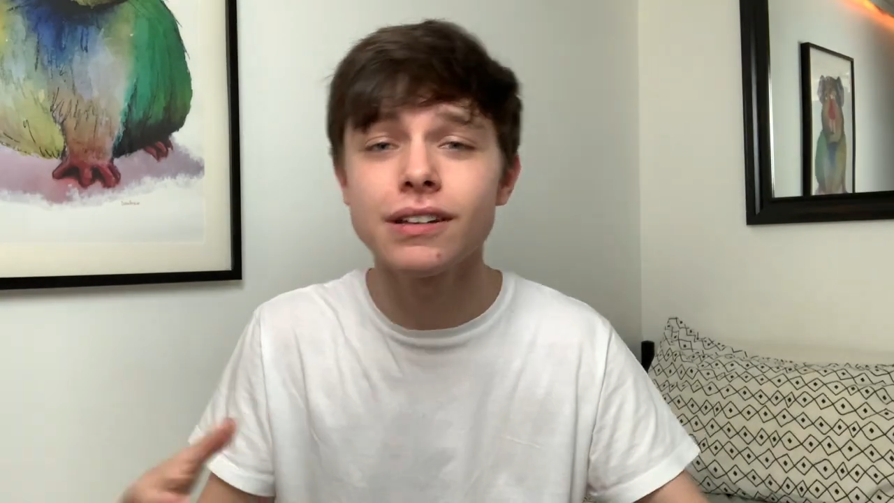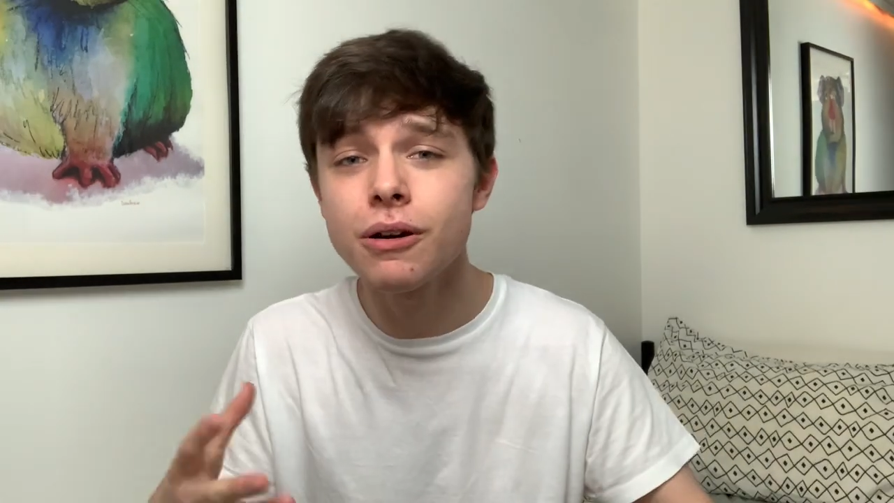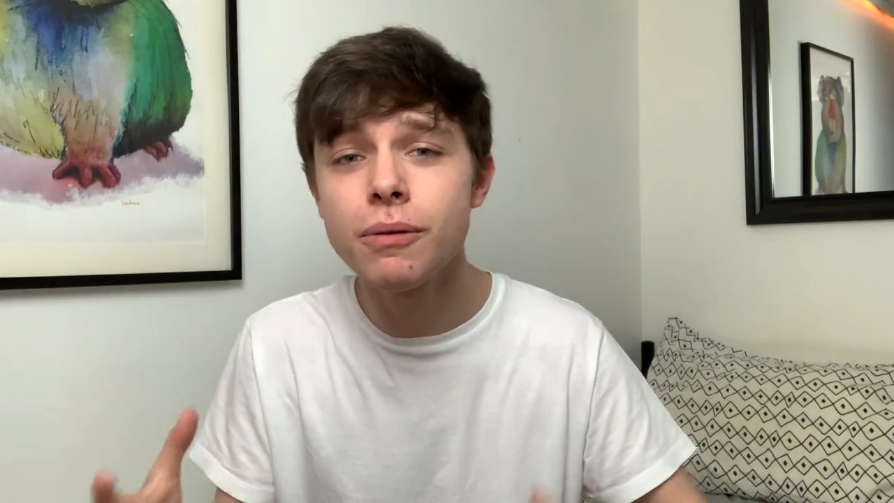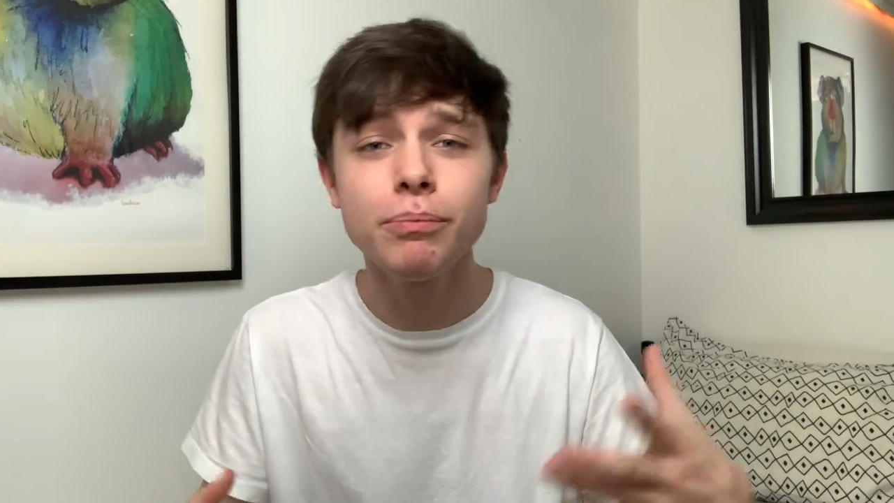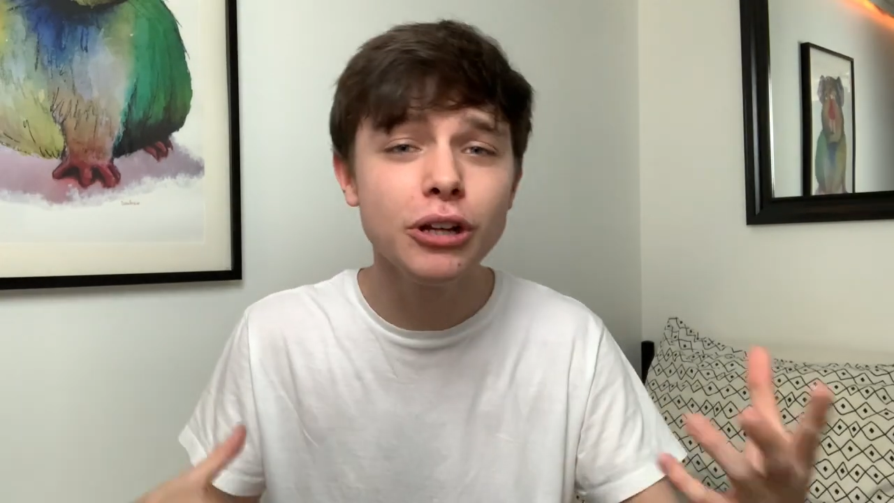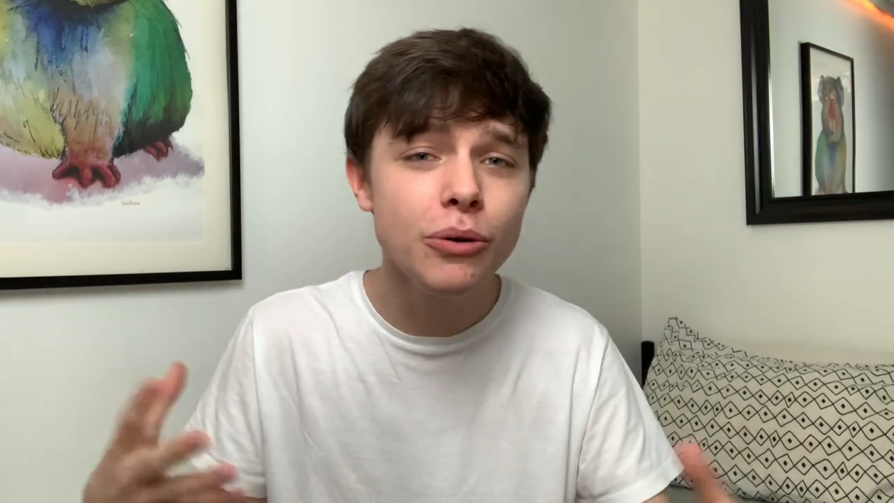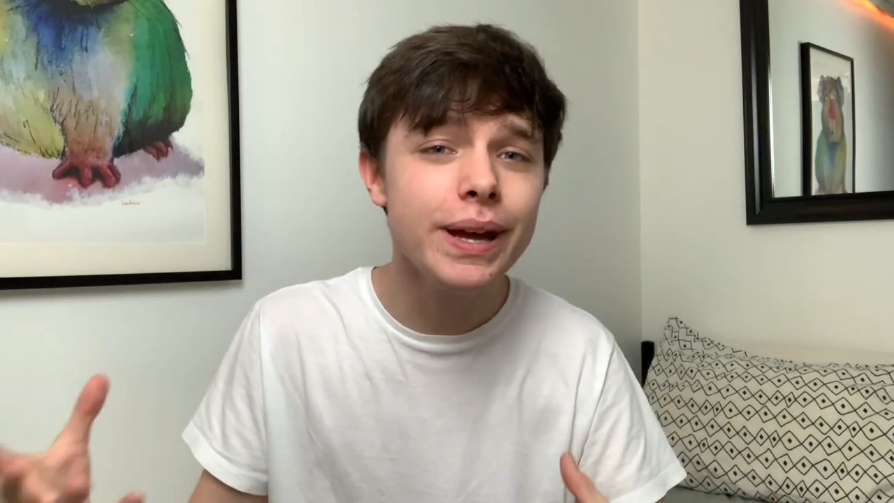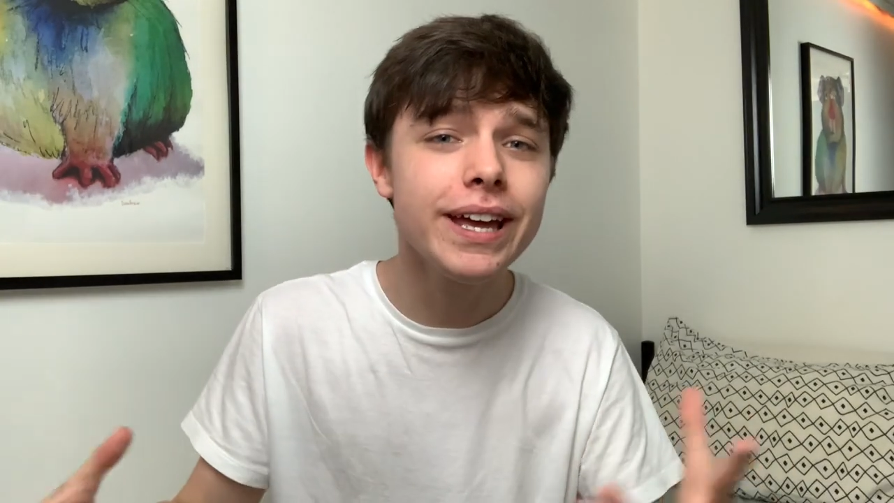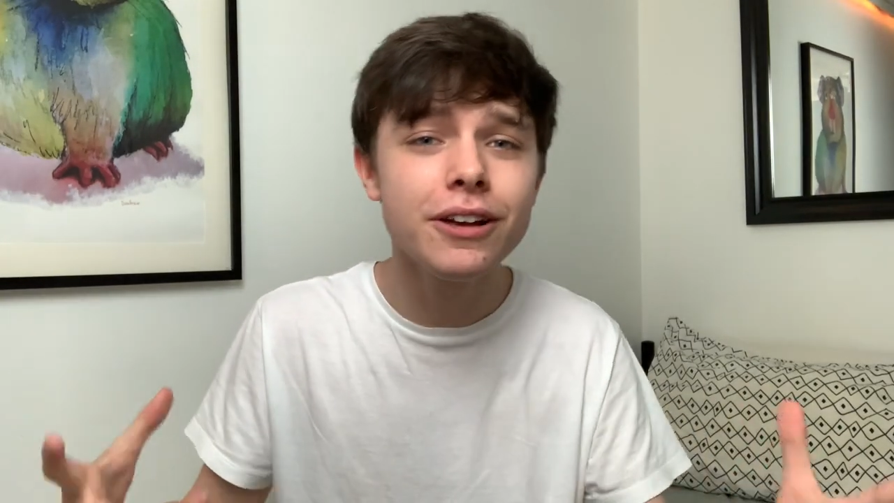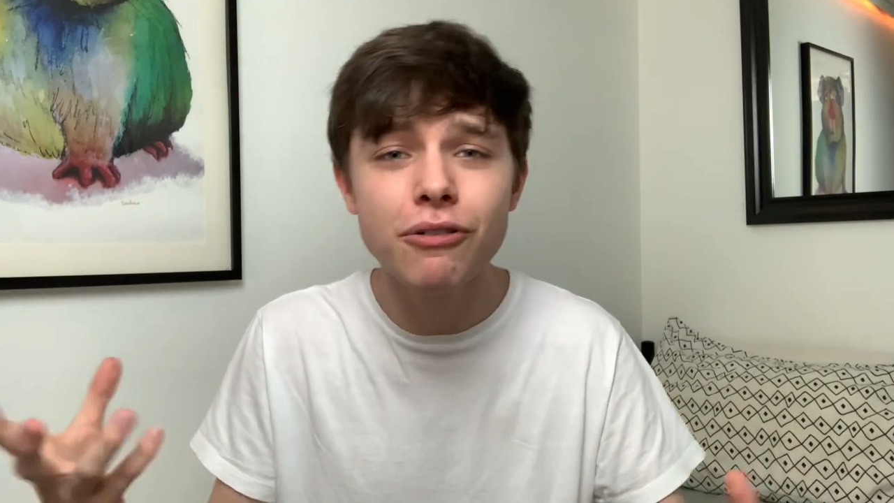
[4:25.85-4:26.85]
So
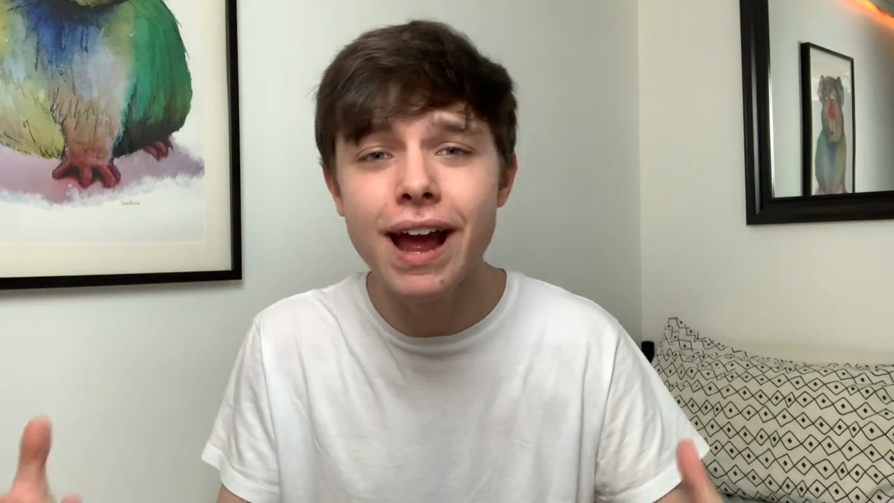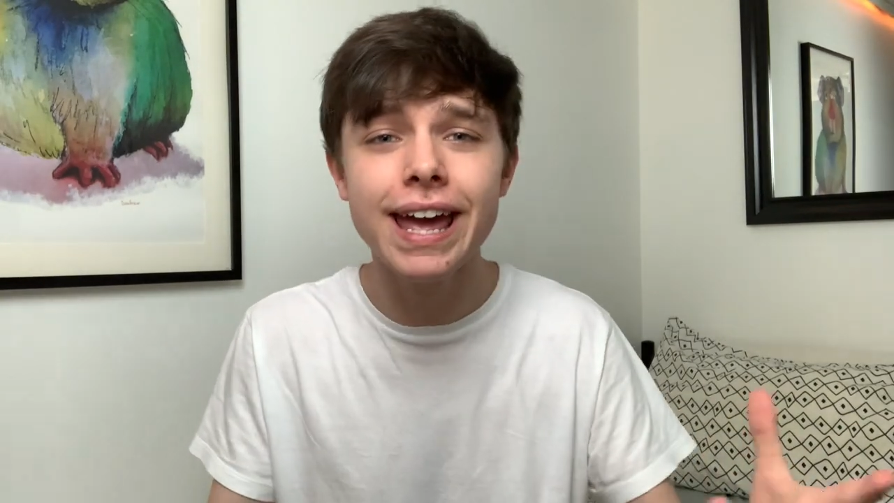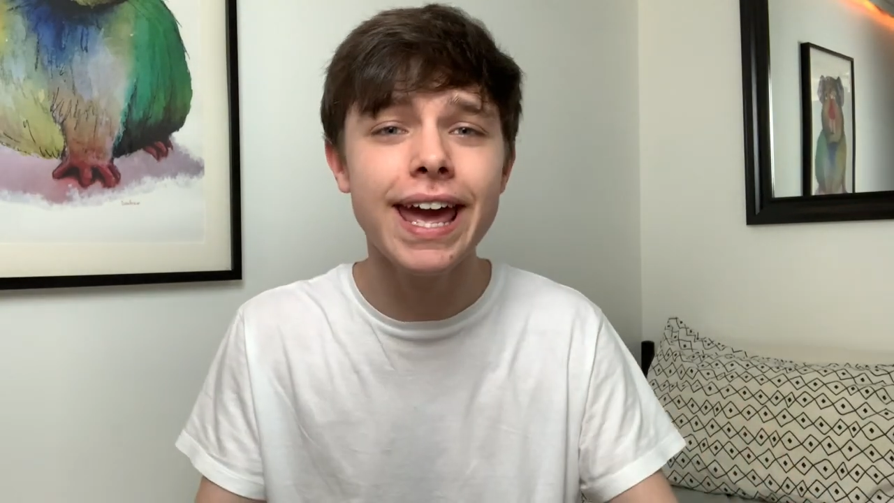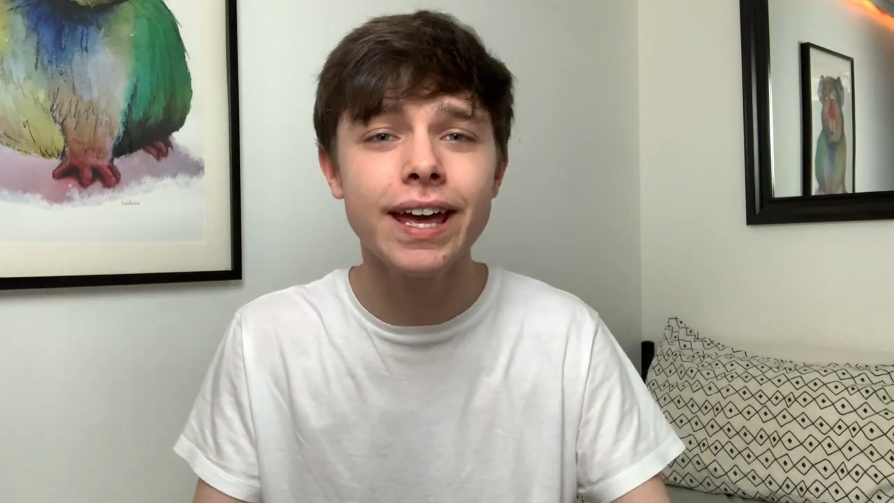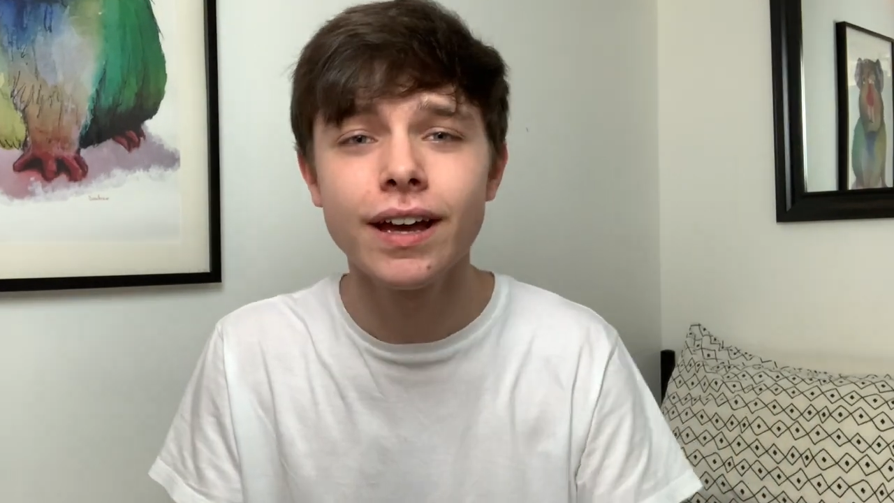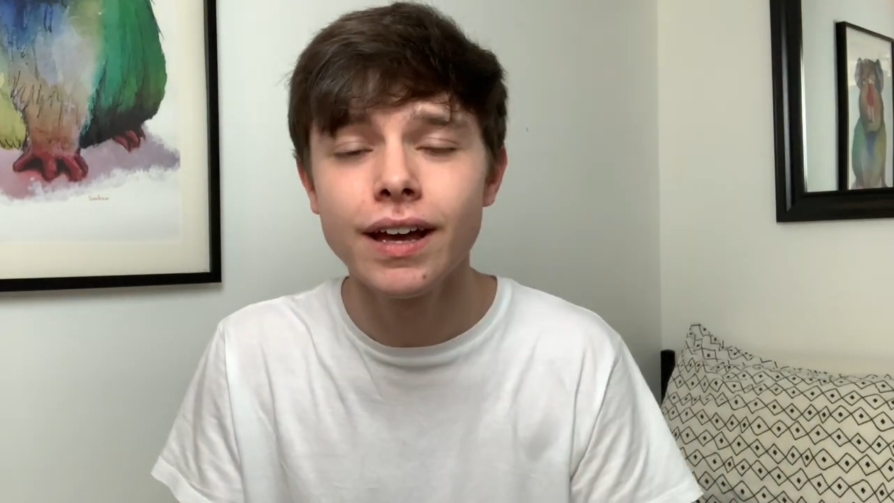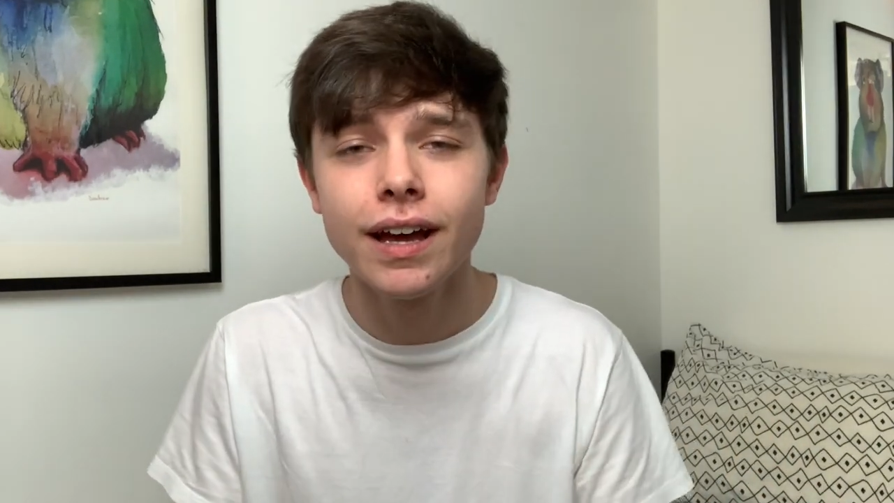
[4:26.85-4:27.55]
bluey, grey.